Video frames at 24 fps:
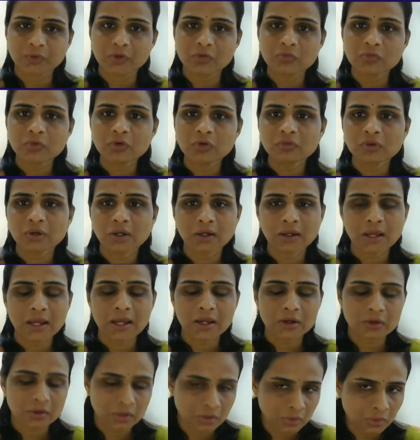So
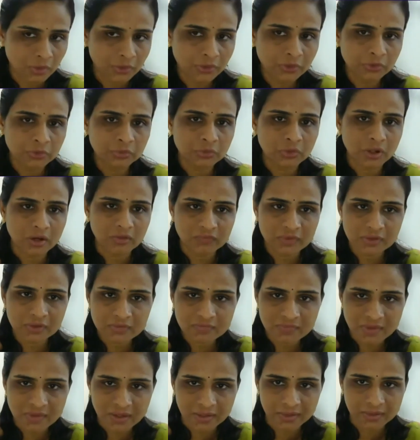according to our
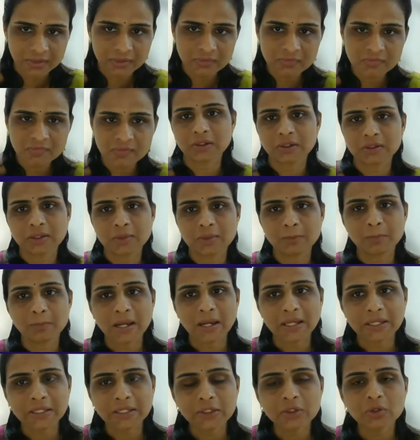science, the
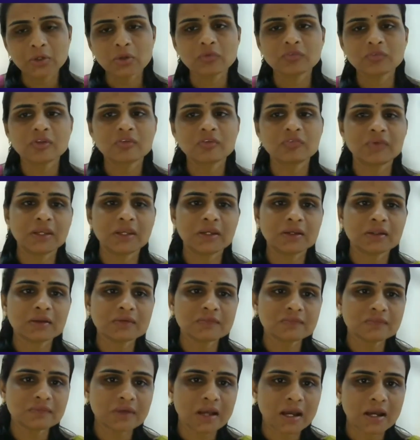mind of the
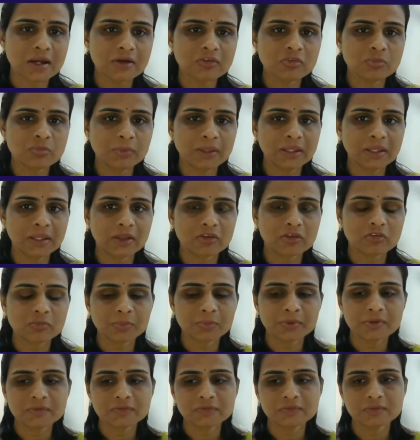fetus starts being
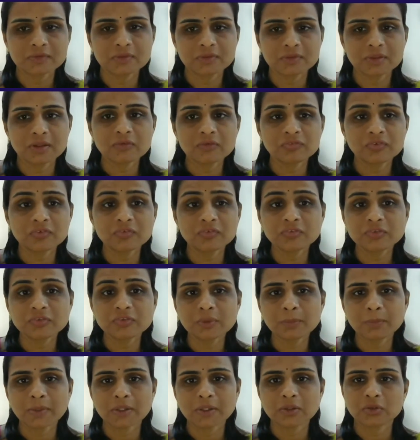expressed in the
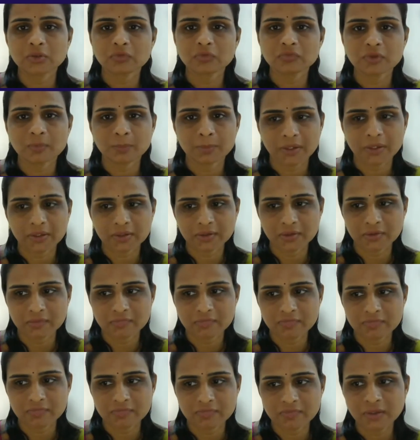5th month of the
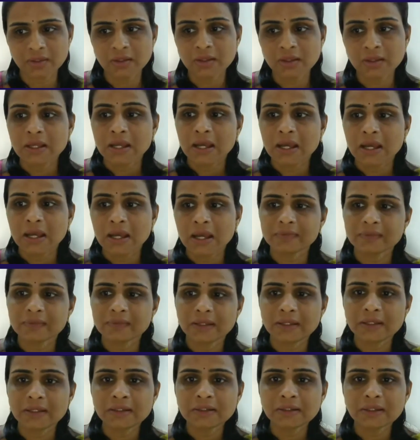pregnancy, and the
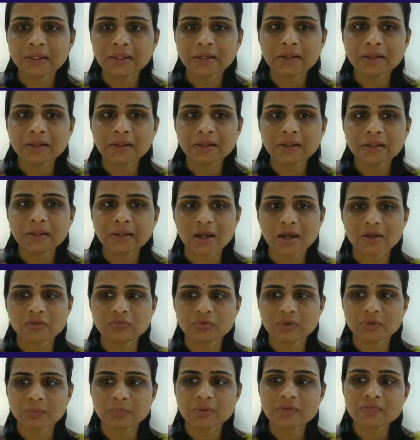intellect starts
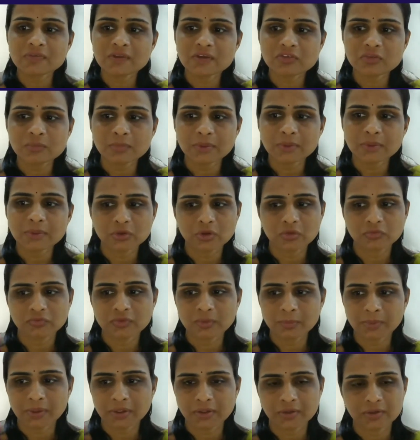from the 6th month of the
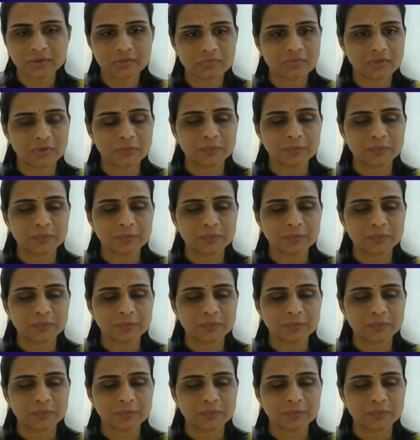pregnancy.